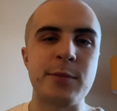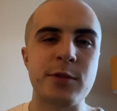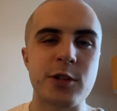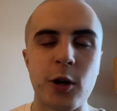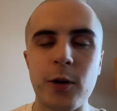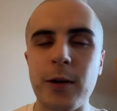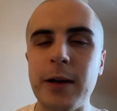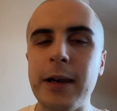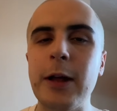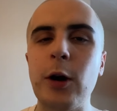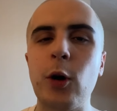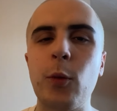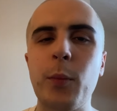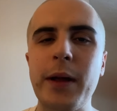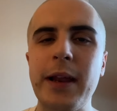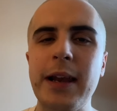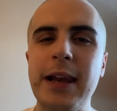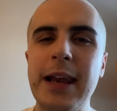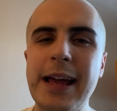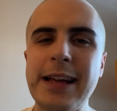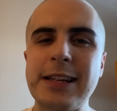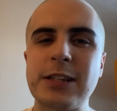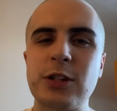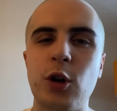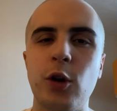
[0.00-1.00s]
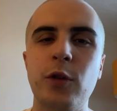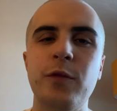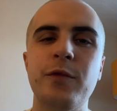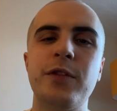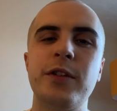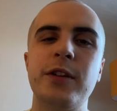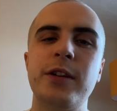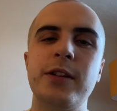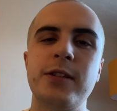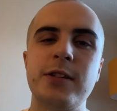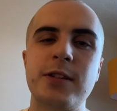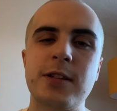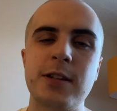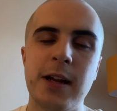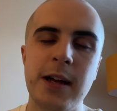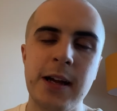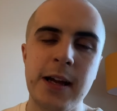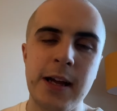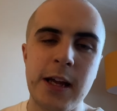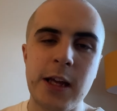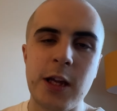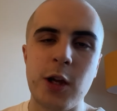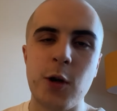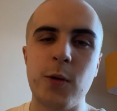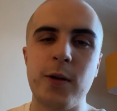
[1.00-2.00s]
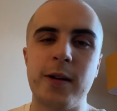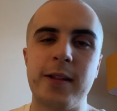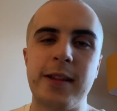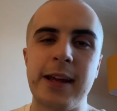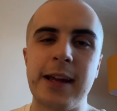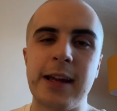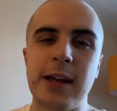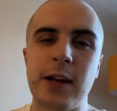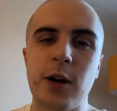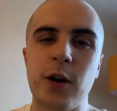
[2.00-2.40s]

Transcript: So a little bit less confidence, you would think,